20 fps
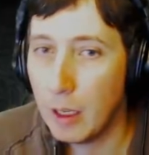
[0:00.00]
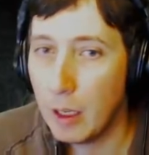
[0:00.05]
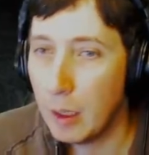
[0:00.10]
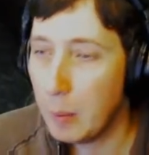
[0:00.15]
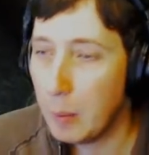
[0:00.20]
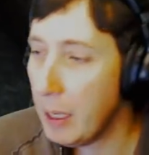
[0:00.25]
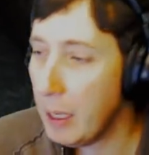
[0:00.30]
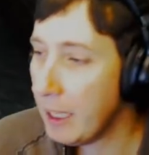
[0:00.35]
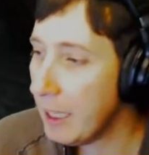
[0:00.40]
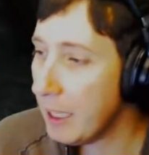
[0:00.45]

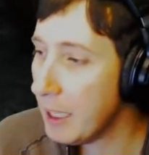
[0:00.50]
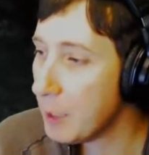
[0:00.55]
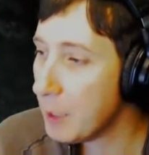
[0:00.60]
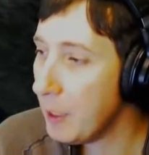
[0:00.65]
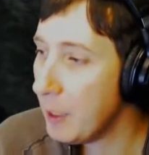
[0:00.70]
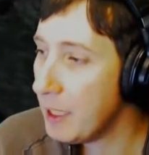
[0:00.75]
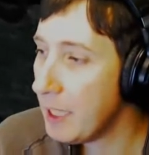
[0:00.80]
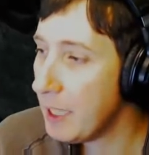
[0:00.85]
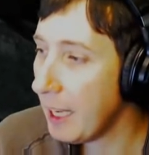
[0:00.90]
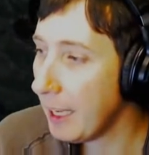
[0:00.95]
Mikey's
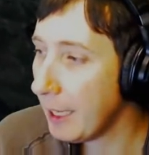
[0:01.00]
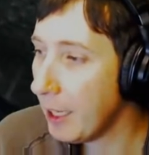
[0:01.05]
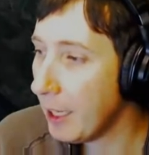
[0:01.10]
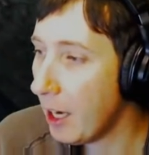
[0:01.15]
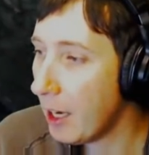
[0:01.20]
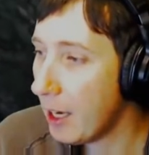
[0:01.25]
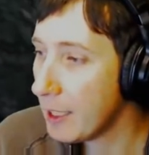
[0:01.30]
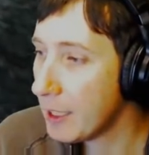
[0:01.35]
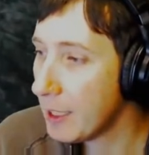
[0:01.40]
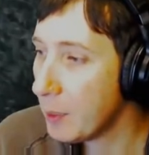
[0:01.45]
been taken
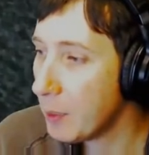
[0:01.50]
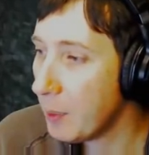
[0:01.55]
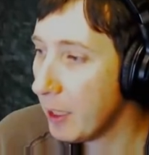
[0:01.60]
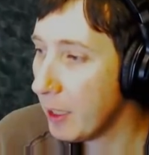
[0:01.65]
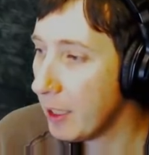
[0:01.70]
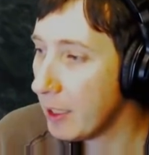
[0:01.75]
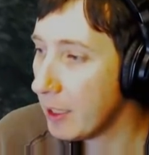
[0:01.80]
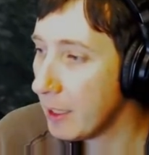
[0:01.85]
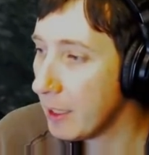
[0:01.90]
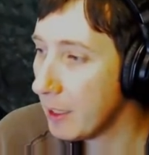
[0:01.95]
hostage by
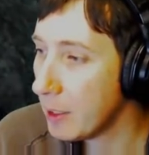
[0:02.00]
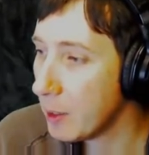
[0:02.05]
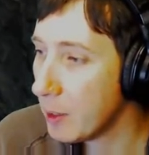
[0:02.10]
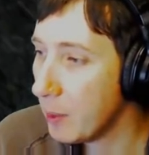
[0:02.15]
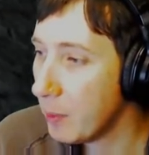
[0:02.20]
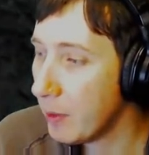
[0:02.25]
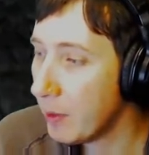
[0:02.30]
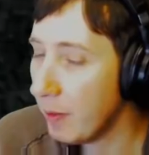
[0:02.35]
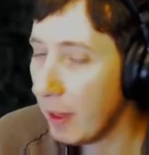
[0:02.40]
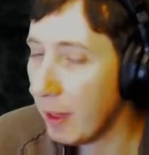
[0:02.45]
the
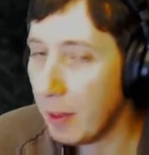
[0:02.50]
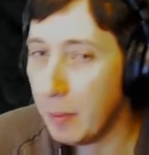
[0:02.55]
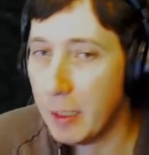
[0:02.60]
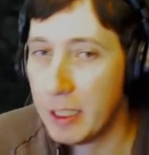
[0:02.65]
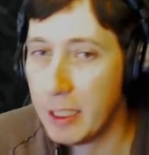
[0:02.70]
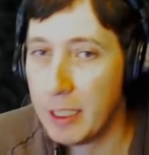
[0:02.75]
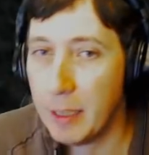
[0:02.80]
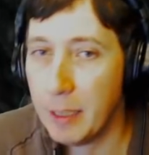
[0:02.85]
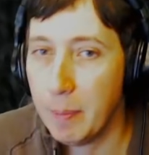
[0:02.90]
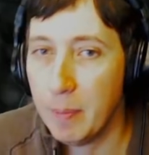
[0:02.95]
Sandstorm
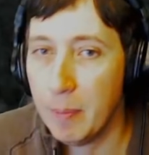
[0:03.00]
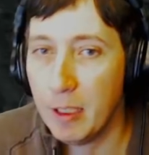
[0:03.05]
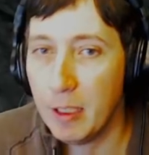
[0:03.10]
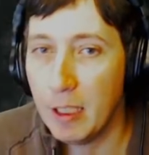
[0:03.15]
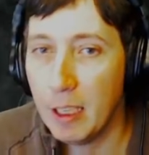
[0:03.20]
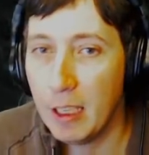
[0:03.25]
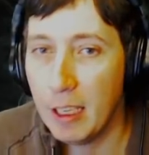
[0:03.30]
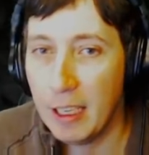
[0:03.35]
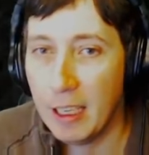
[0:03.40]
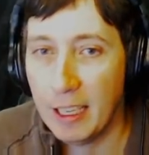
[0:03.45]
development team.
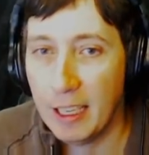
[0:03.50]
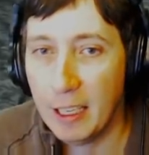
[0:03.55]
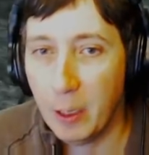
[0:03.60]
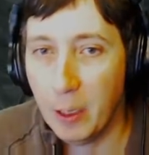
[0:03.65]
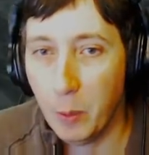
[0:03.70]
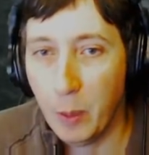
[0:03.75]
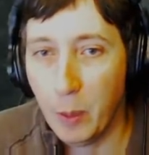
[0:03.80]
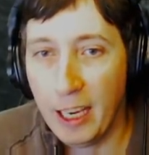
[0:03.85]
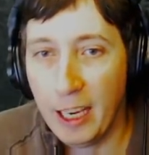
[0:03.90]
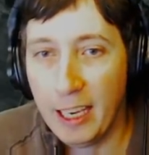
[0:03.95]
In
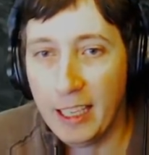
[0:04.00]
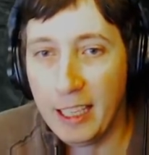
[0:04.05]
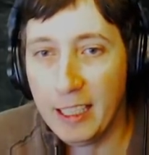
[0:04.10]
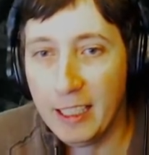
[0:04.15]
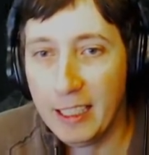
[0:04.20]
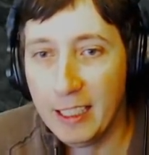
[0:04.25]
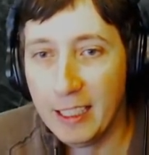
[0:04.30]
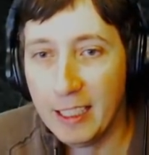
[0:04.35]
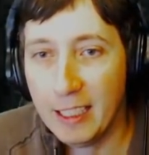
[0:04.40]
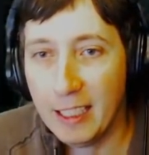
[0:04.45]
a way,
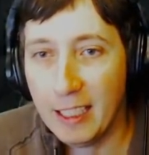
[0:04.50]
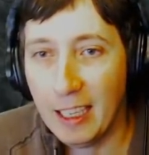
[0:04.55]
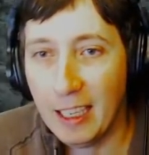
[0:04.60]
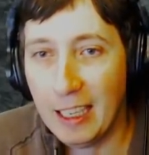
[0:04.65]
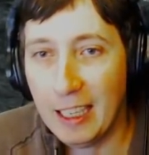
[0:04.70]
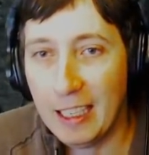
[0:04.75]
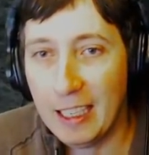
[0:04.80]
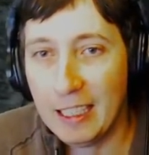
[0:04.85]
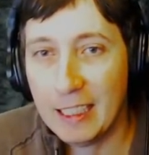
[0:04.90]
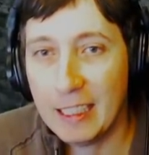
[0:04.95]

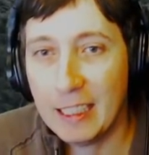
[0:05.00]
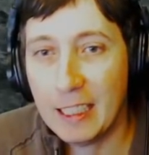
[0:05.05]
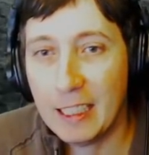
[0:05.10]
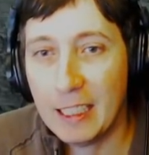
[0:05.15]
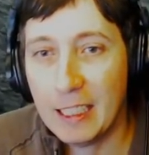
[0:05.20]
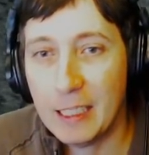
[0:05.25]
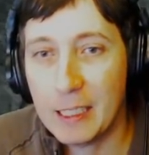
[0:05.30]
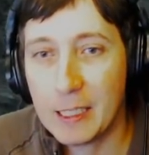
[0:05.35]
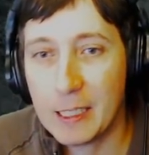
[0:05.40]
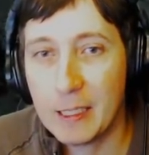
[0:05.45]

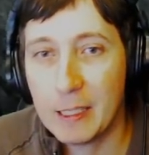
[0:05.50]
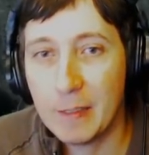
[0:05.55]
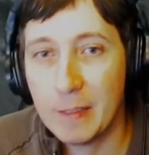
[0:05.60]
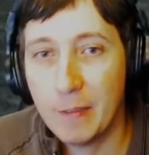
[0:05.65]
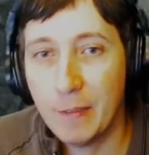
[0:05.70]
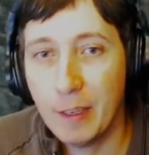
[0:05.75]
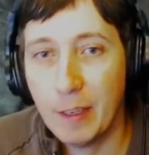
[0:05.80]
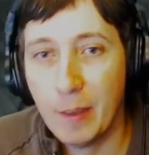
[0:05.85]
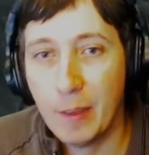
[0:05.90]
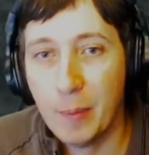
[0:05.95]
he's
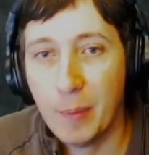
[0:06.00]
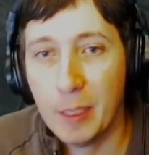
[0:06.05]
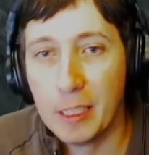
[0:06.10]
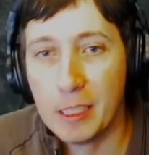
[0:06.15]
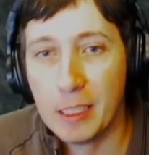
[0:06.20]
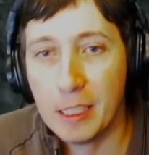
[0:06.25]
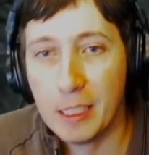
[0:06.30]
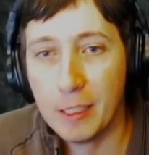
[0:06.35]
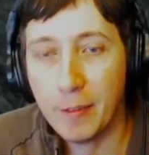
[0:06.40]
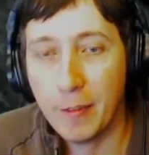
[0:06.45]
very
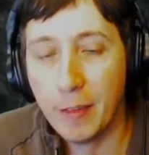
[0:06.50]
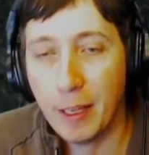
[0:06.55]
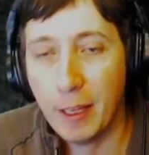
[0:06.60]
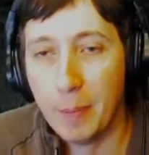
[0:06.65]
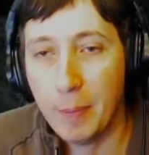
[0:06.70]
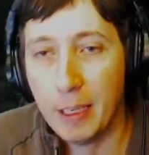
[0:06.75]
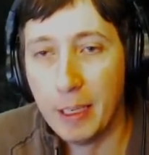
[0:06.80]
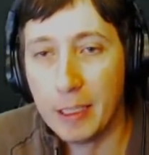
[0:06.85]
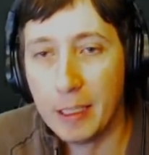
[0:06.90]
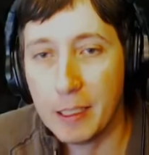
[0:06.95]
busy
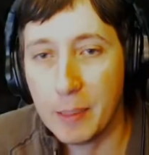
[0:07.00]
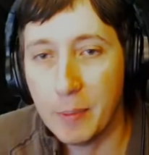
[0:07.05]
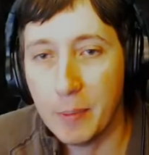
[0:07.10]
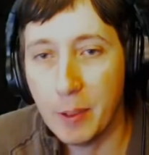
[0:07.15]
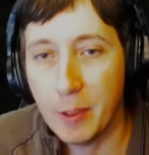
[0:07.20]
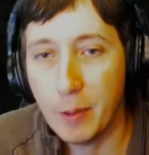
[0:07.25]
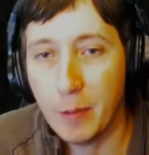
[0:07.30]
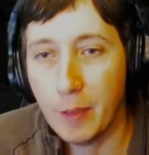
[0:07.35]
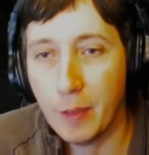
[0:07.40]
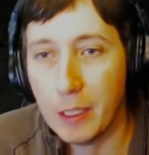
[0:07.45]
developing some
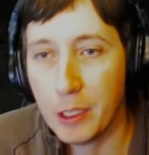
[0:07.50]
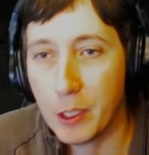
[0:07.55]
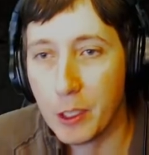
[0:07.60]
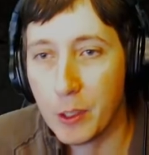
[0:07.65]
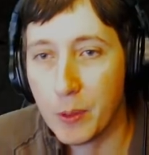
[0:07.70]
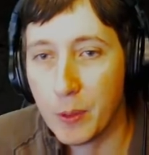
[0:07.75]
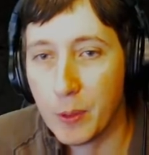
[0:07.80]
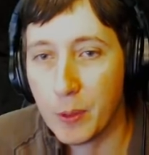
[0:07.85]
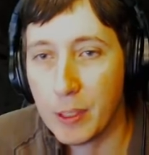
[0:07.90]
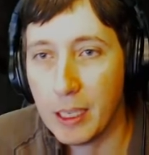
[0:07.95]
new
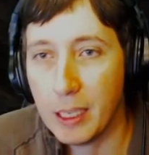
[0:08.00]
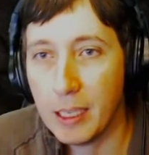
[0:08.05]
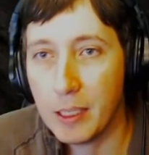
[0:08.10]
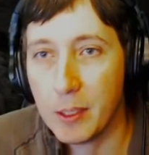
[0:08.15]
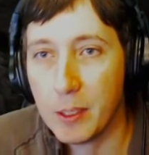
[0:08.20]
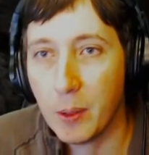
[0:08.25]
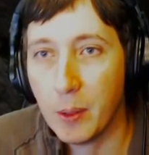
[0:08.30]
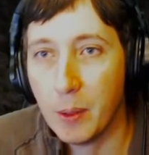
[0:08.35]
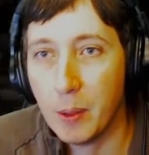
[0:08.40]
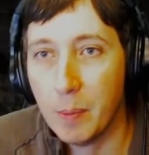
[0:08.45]
features for
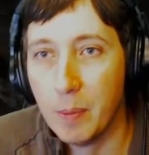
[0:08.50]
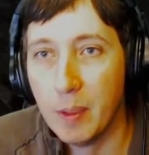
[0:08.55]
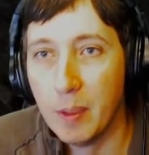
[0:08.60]
Sandstorm.